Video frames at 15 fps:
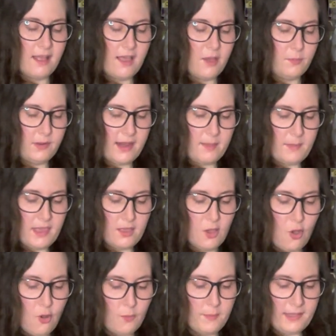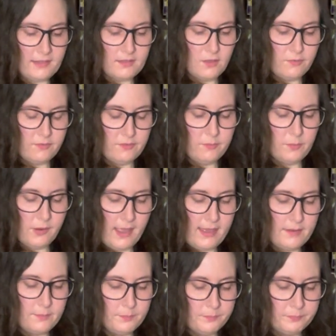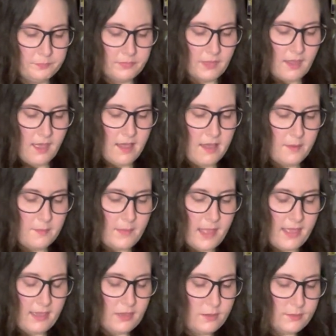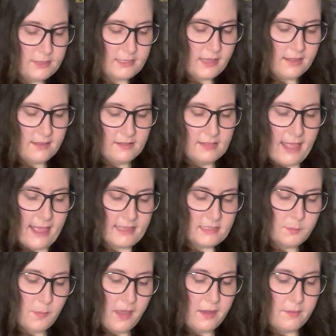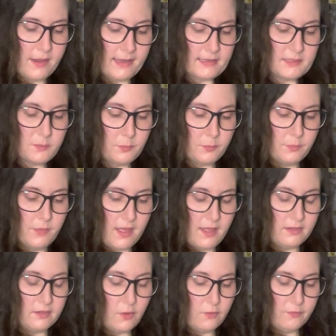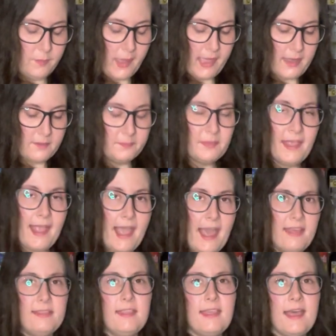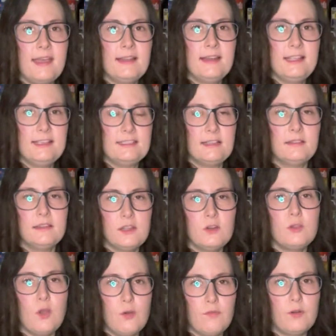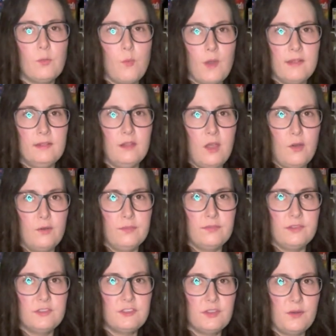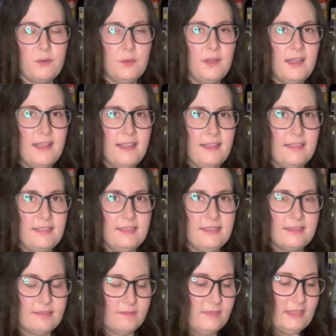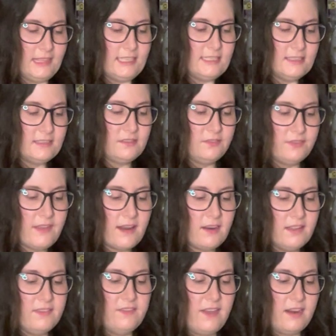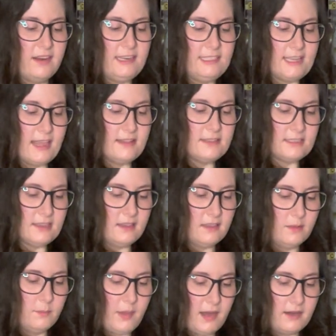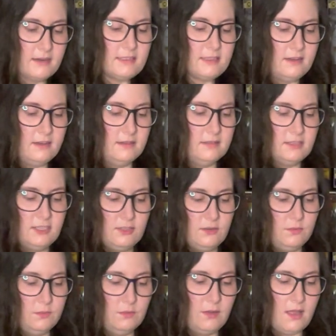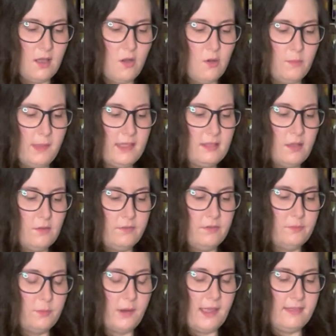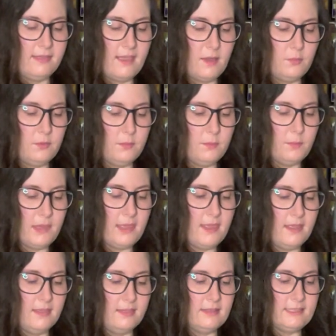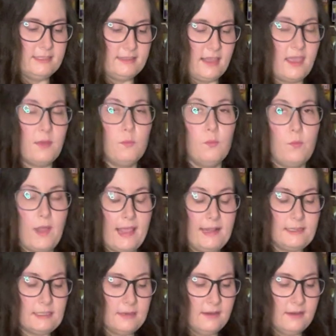when I make a homemade loaf of bread, I use like a glass Pyrex loaf pan, and that is a little over 1 loaf. So this is very, very dense in comparison to a homemade loaf of bread that would be the same weight.